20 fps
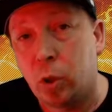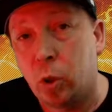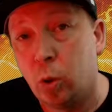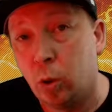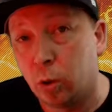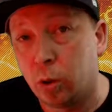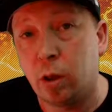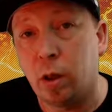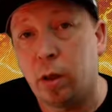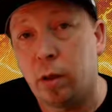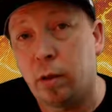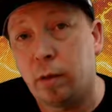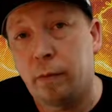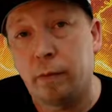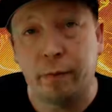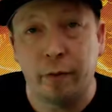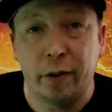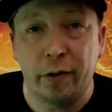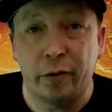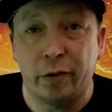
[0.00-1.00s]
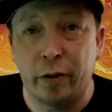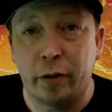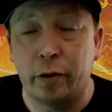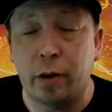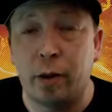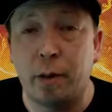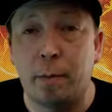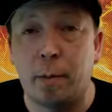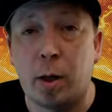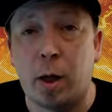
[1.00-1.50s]
cooler that
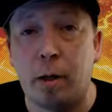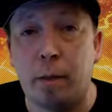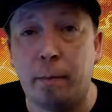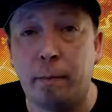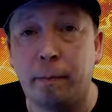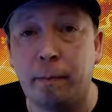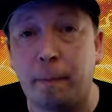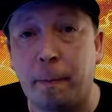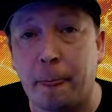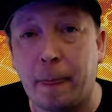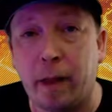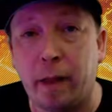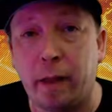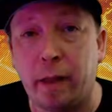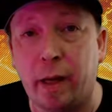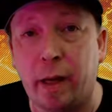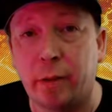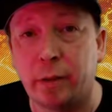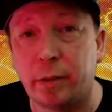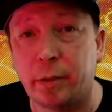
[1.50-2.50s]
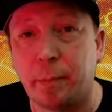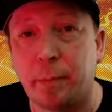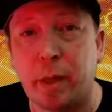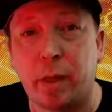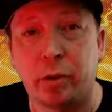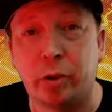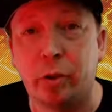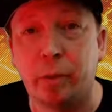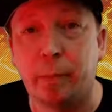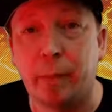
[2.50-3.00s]
sits on the bottom, and that's
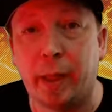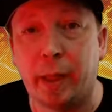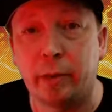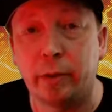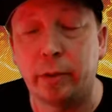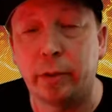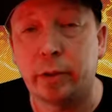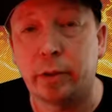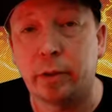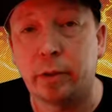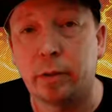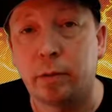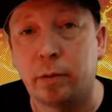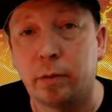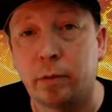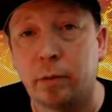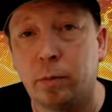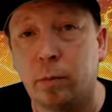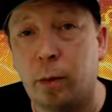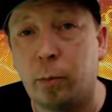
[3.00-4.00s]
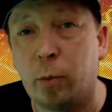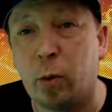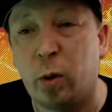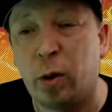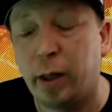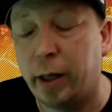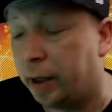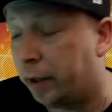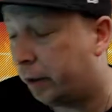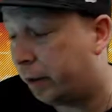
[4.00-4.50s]
about 2 pounds.
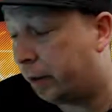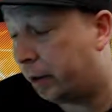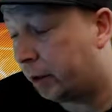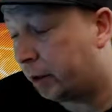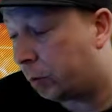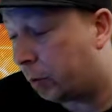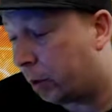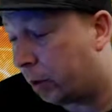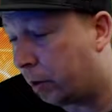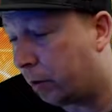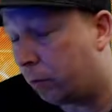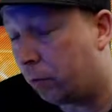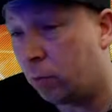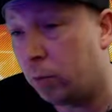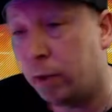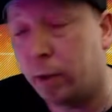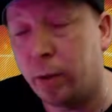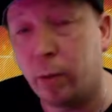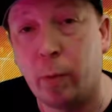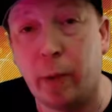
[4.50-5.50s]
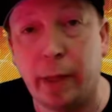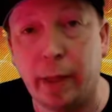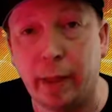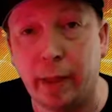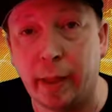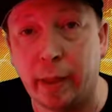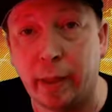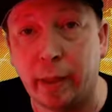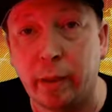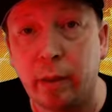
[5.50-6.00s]
1.8, I think, is what it weighed
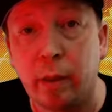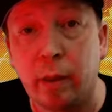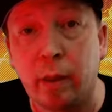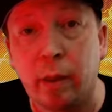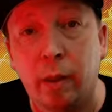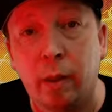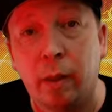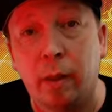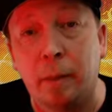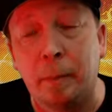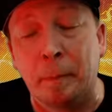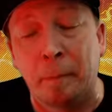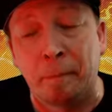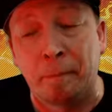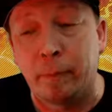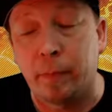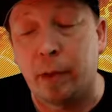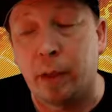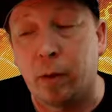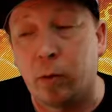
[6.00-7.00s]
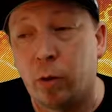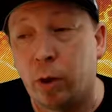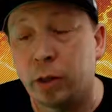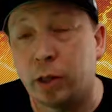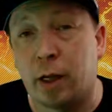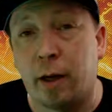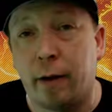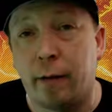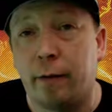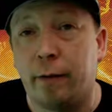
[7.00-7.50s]
in at. That
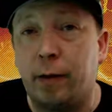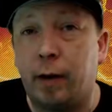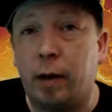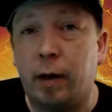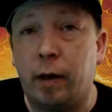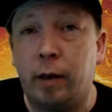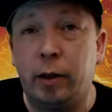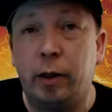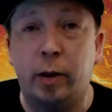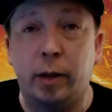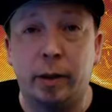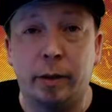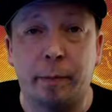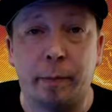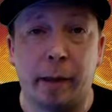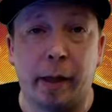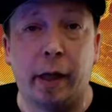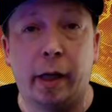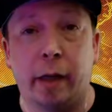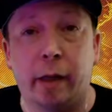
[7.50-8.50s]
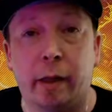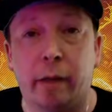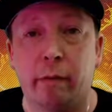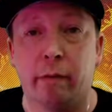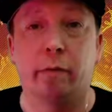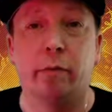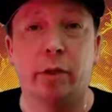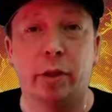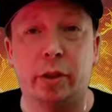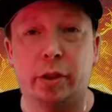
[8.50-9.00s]
runs off USB,
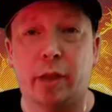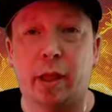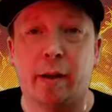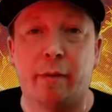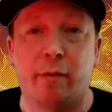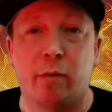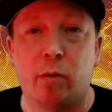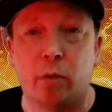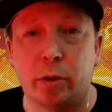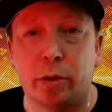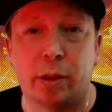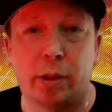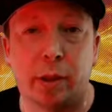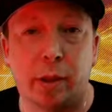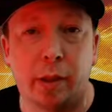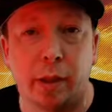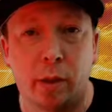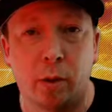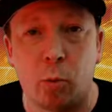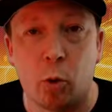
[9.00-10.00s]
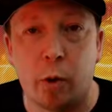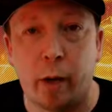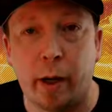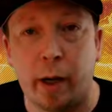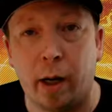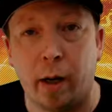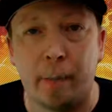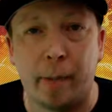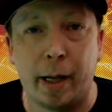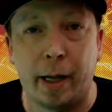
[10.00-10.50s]
just kind of forces a little more
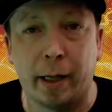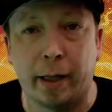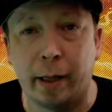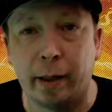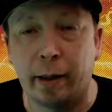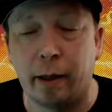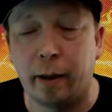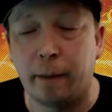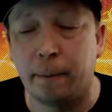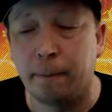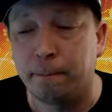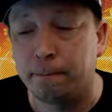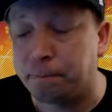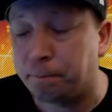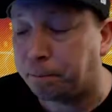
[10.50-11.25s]
air back in there.